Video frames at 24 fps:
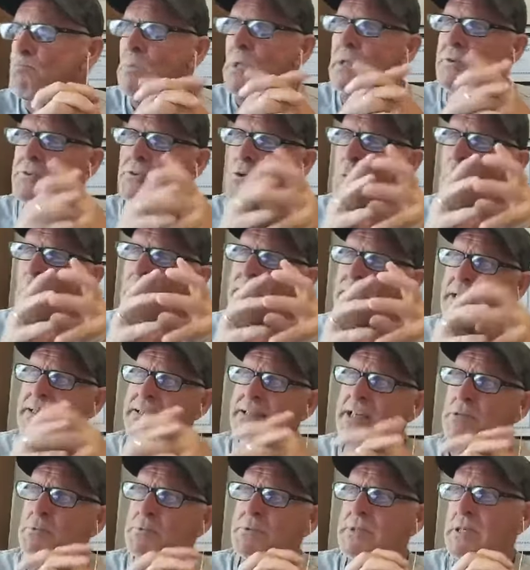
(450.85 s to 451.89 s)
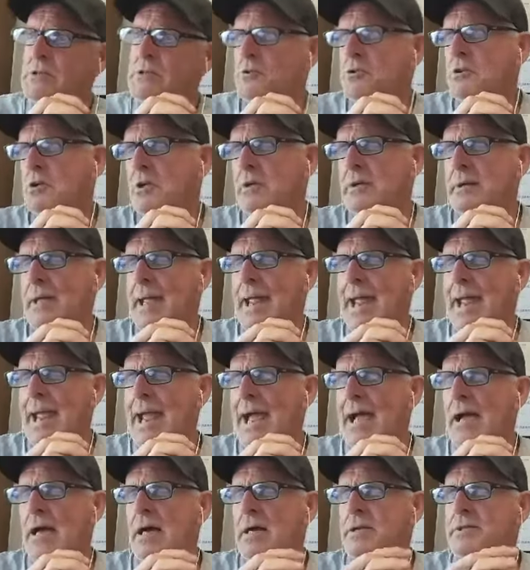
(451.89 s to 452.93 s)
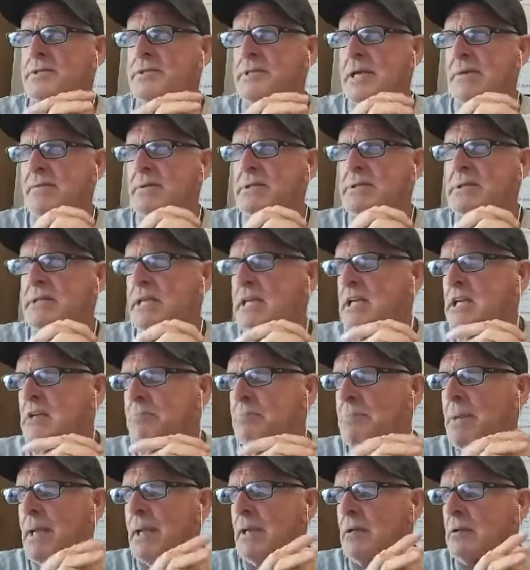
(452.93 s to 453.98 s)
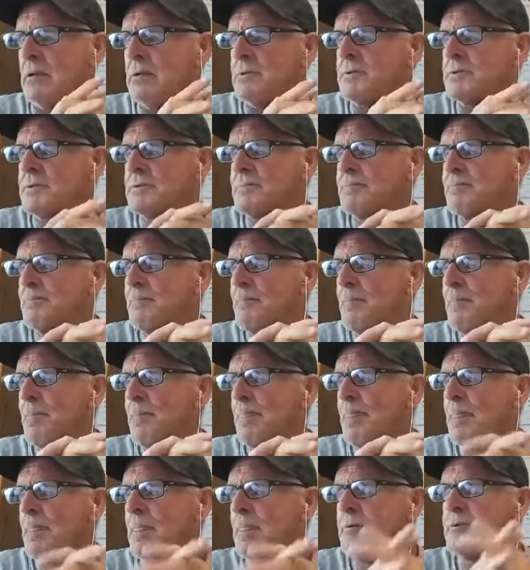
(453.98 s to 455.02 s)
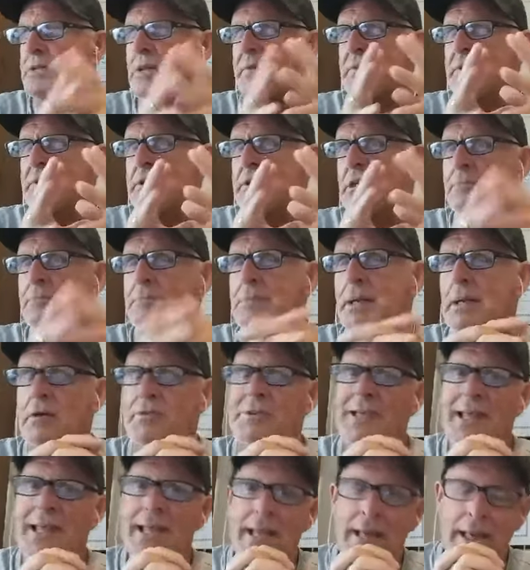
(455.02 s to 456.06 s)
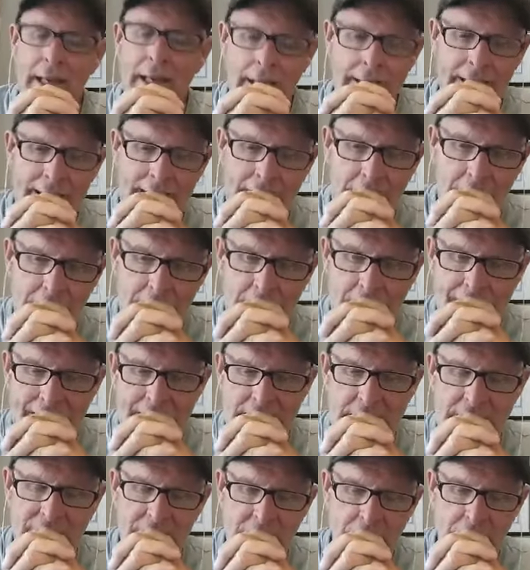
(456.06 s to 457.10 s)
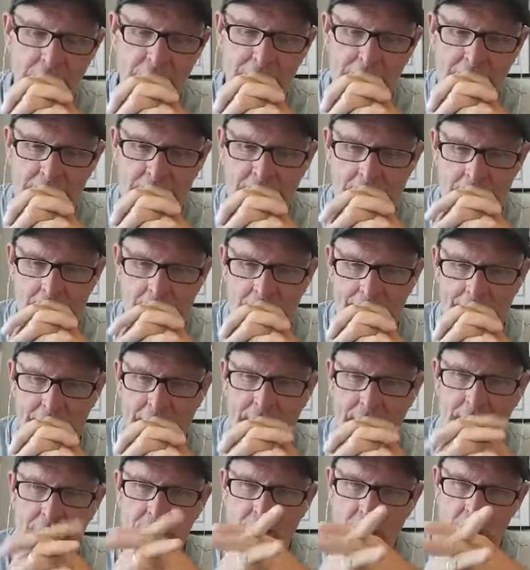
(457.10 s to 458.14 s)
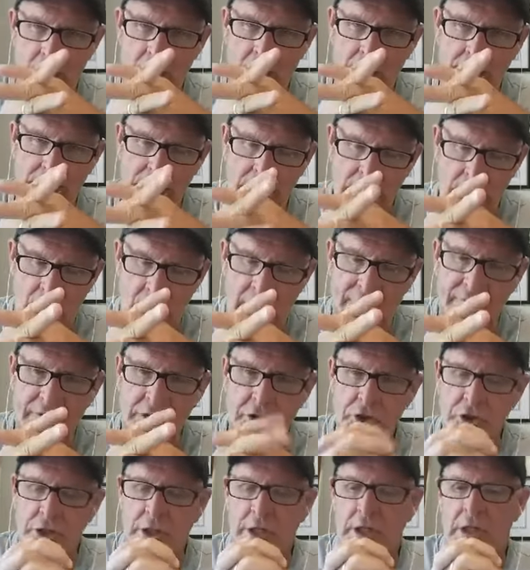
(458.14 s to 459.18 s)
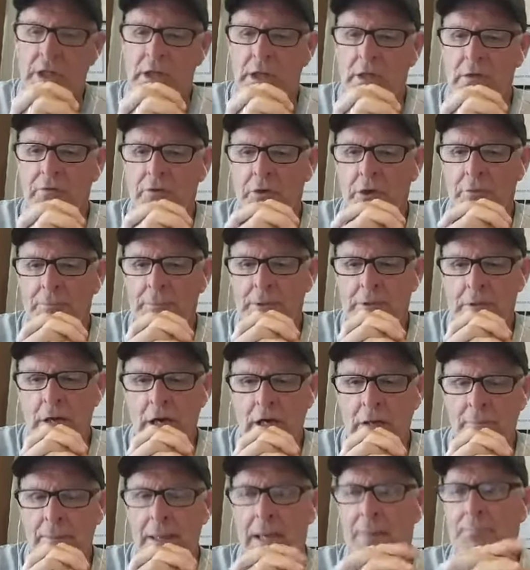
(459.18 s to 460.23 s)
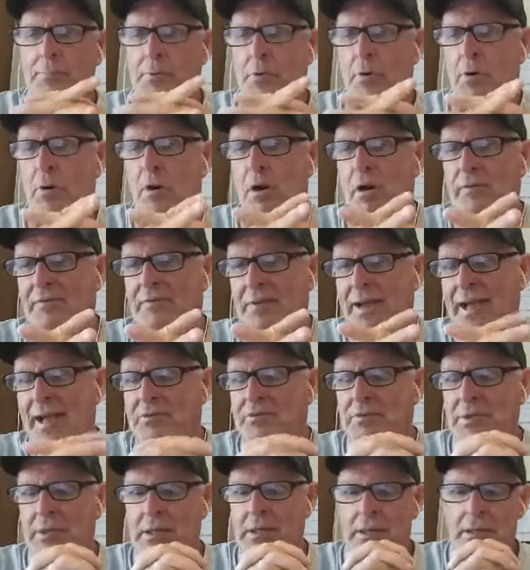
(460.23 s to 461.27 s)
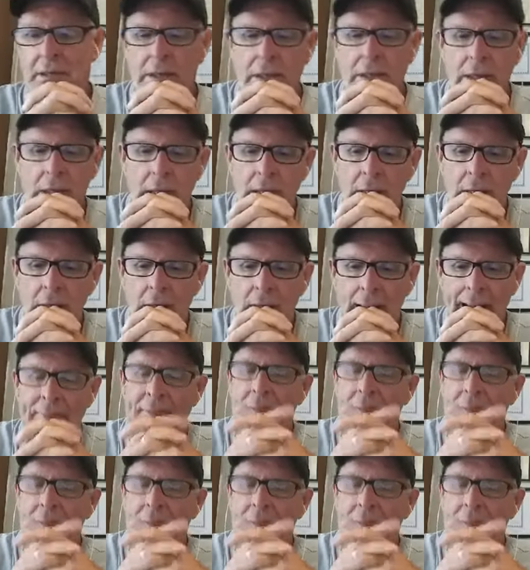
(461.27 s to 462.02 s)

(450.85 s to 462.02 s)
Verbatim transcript: so what they did was they took 17 males, and now you guys have heard me talk about autophagy, you've heard me talk about prolonged fasting and the